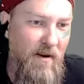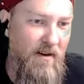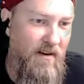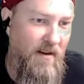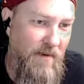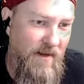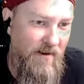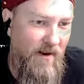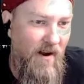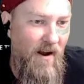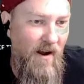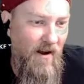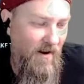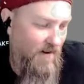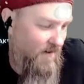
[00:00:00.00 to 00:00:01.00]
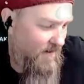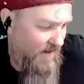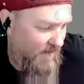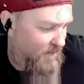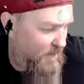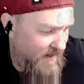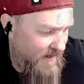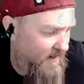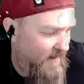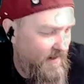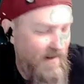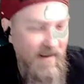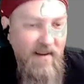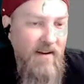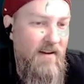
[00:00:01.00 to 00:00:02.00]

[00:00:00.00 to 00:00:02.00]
on WRFB